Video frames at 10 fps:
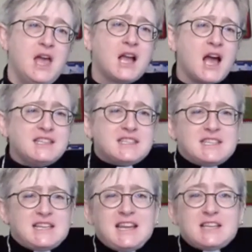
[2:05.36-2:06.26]
God
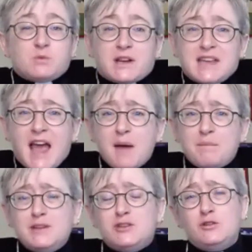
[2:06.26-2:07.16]
sees what has
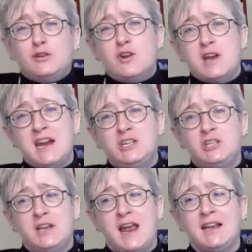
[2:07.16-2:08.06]
happened to
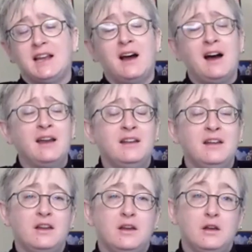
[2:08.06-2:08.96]
creation and God
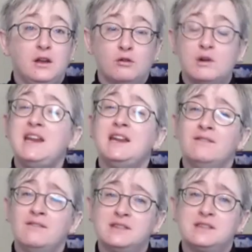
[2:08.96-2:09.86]

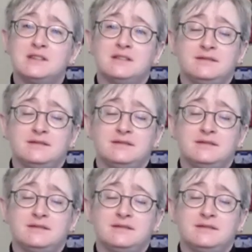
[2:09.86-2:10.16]
grieves.